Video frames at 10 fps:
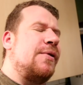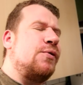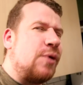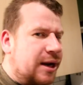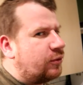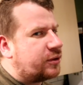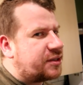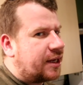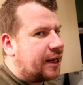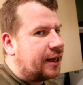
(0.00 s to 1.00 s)
Really
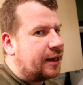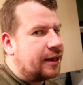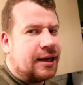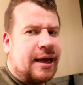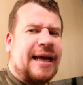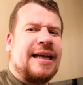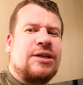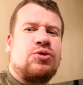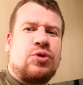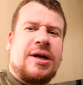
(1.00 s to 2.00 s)
rusty. It
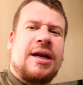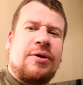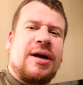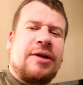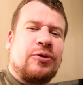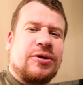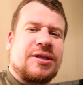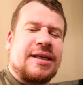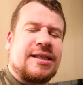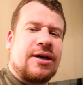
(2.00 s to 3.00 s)
is really, really
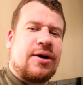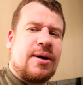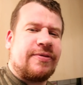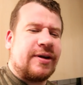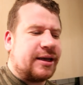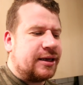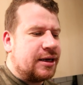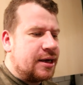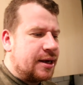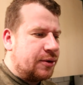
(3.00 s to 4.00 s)
rusty. So hopefully
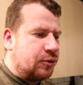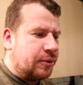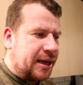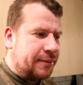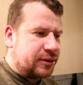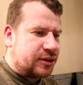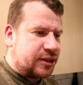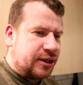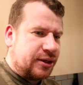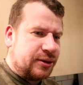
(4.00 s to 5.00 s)
we'll be able
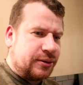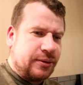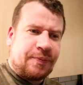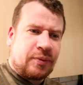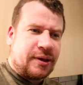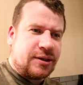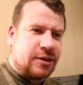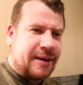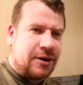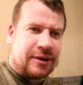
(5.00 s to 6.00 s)
to
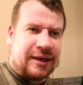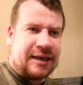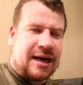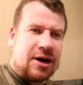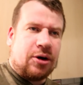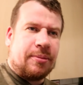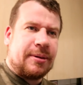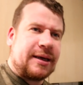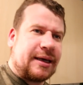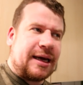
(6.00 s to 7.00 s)
somehow clean that
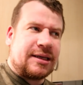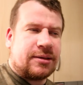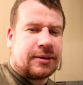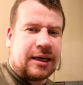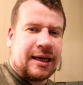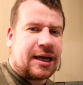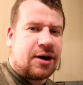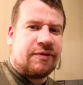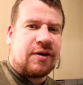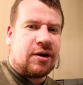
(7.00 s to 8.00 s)
up, get some clear
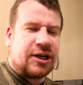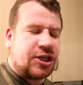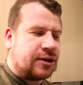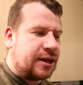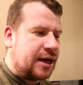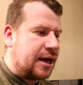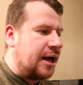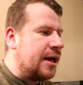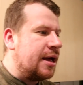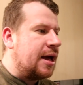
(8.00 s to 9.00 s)
coat varnish on there,
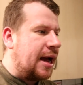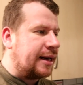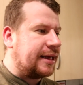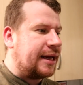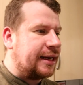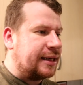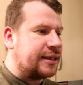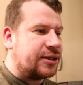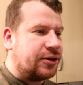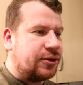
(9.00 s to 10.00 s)
and get it
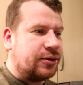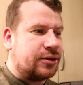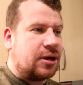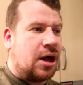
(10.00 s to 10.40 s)
installed,